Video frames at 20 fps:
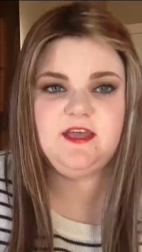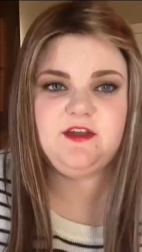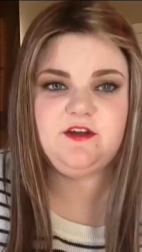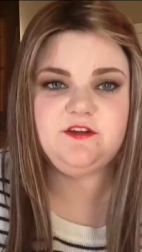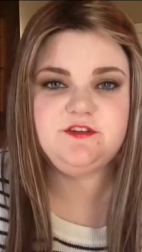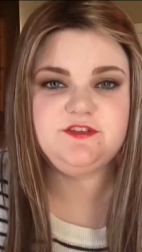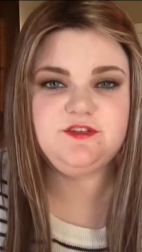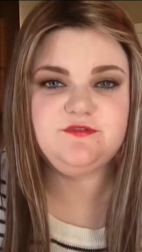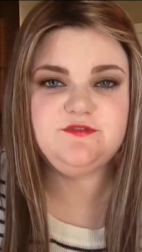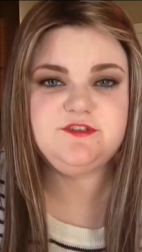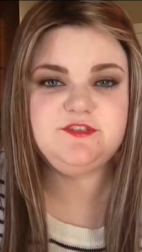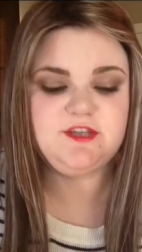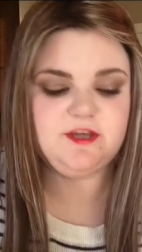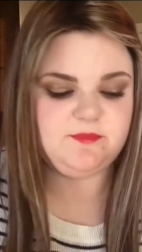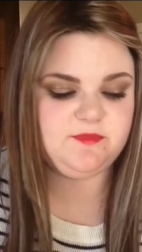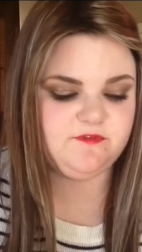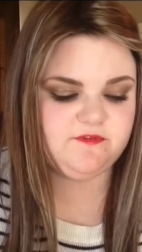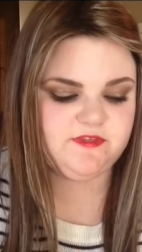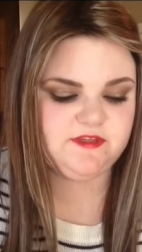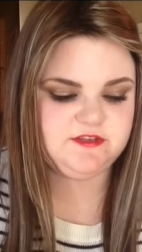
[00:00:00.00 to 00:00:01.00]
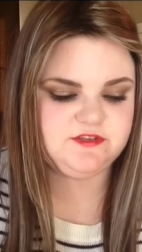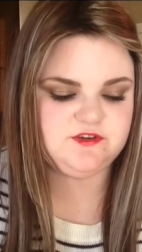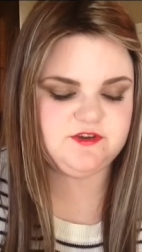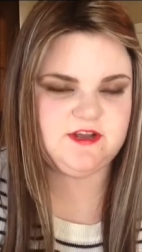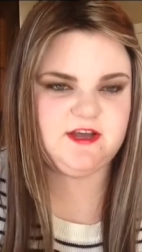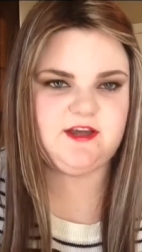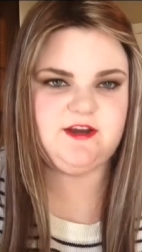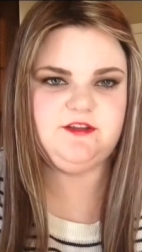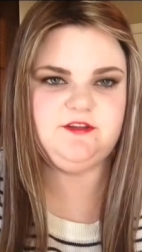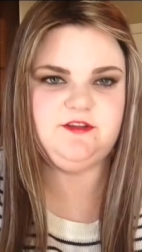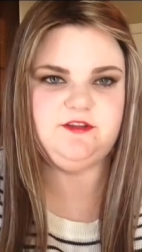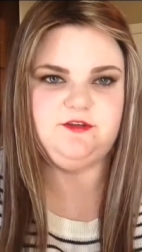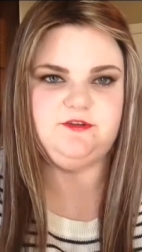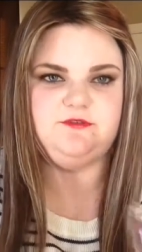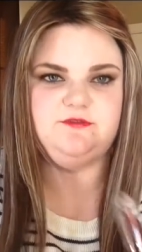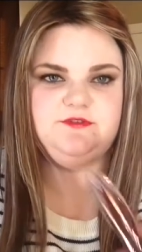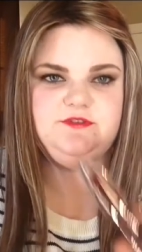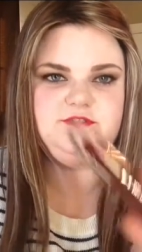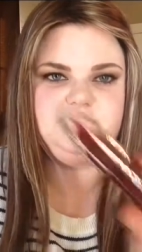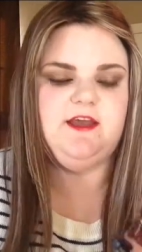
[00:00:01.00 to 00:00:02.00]
And also some of these are kind of
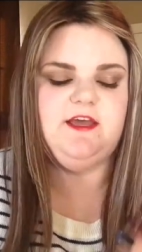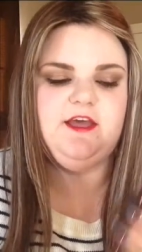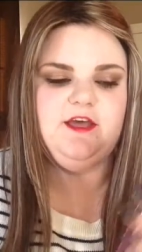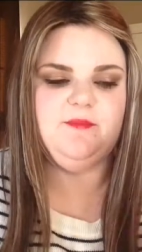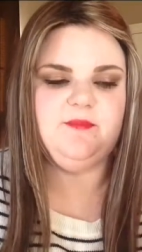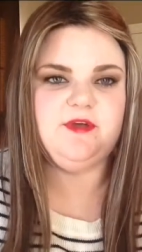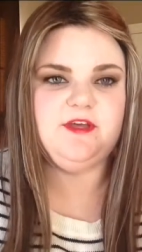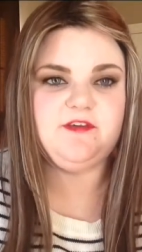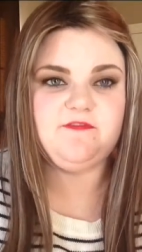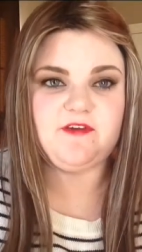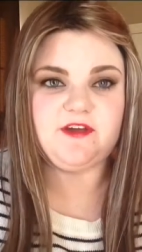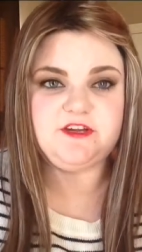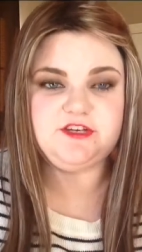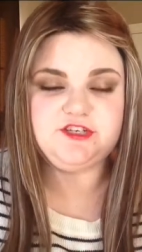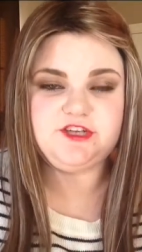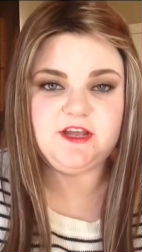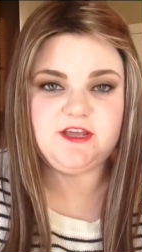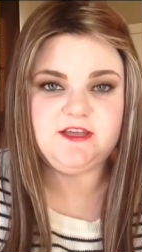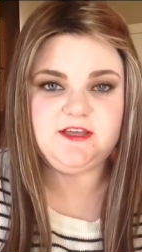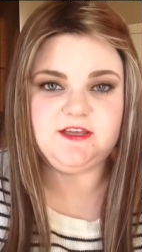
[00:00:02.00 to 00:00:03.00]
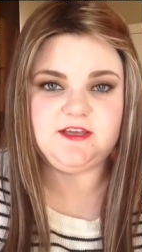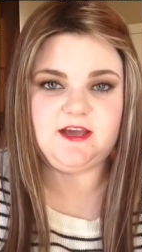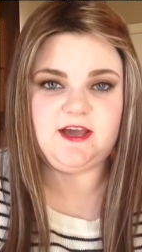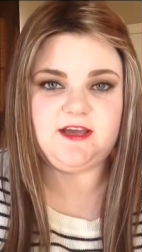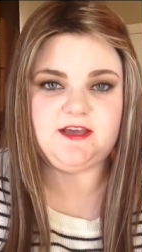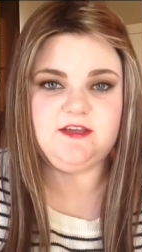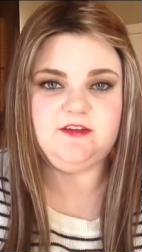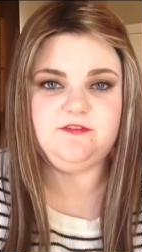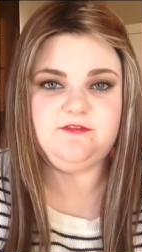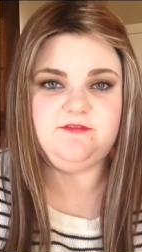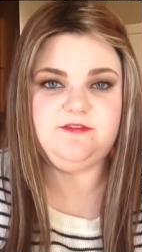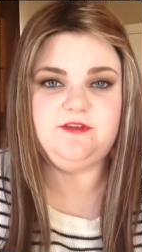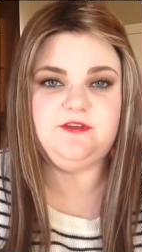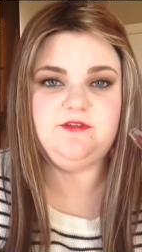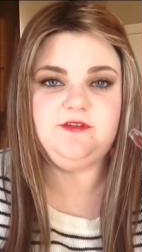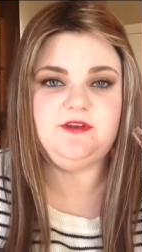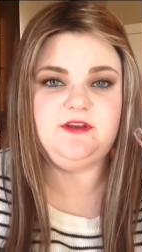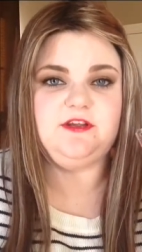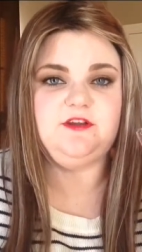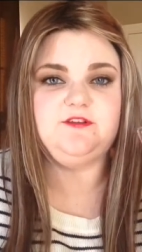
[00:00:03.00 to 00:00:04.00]
loose, but if I shake it, I can feel
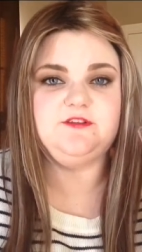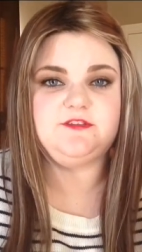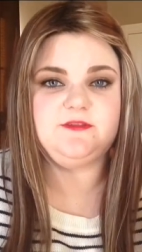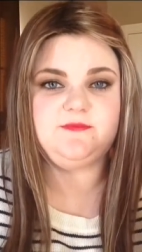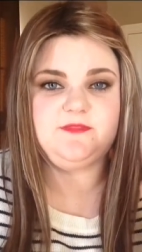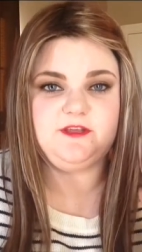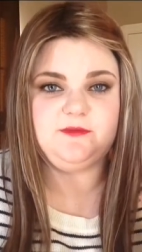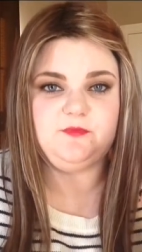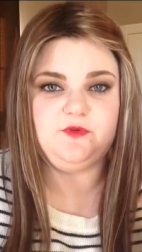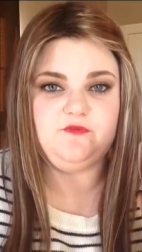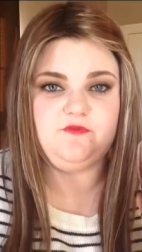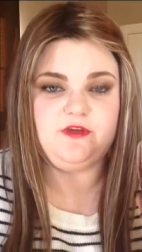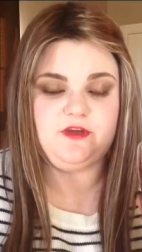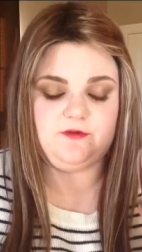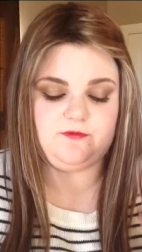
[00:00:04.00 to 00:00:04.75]
and hear something moving